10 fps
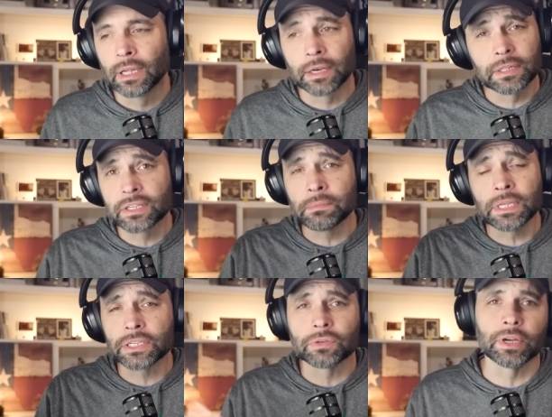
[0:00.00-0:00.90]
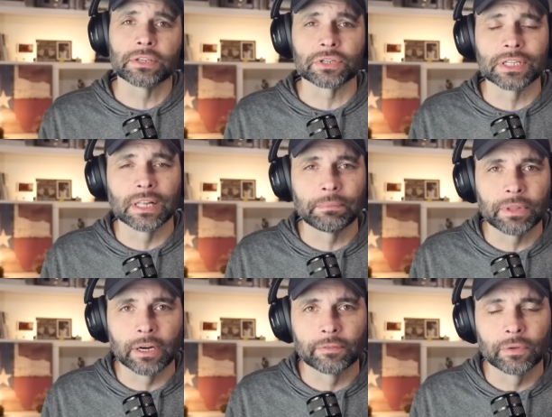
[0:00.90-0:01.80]
some of these tweets are still up
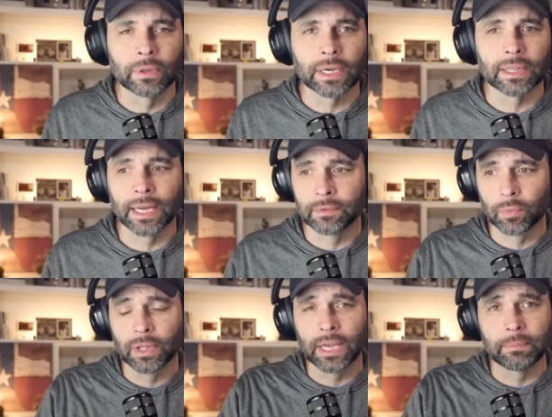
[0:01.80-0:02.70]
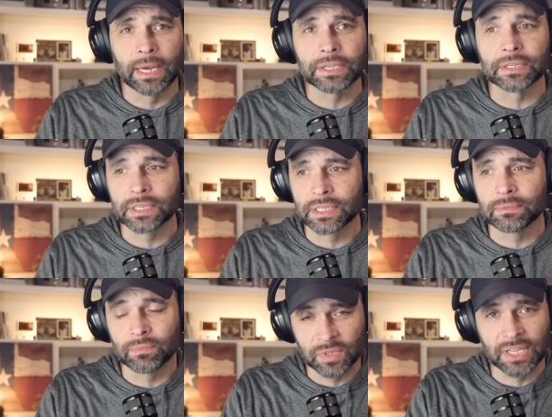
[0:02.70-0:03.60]
there if you look at that, where they basically
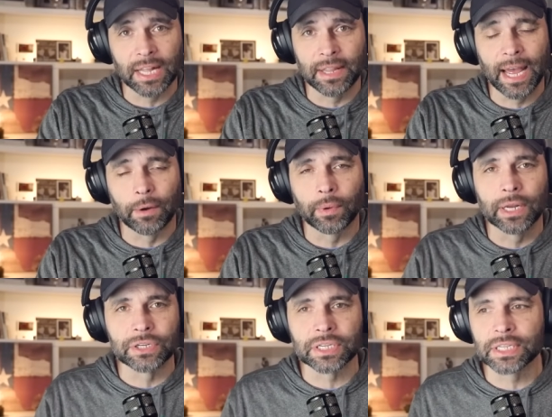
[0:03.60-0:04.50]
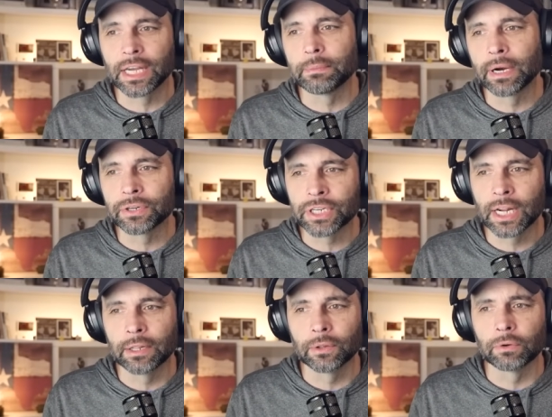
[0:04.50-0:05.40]
said that, what I just said about
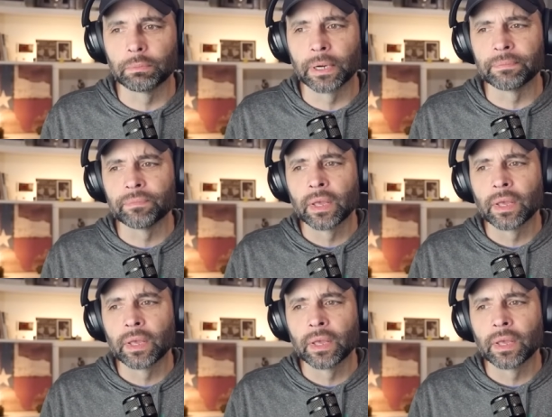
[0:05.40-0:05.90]
Shani Luke. But